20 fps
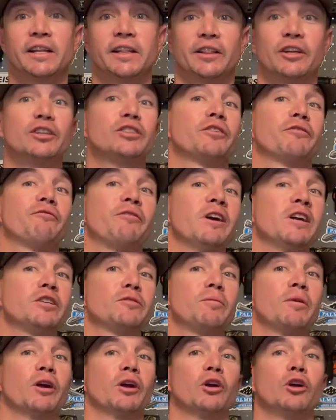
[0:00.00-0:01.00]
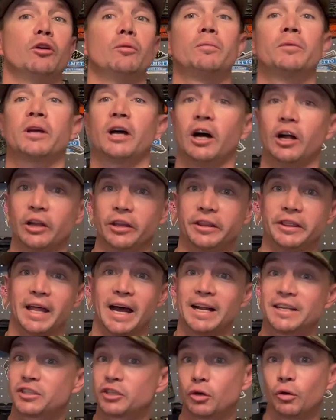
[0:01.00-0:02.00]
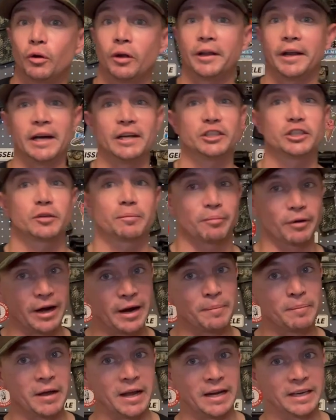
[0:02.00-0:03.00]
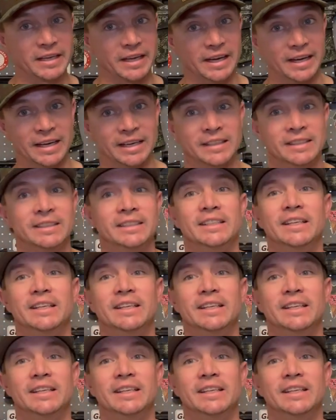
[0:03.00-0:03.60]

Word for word: there's a Facebook group called That's Cool Now Spray Paint It.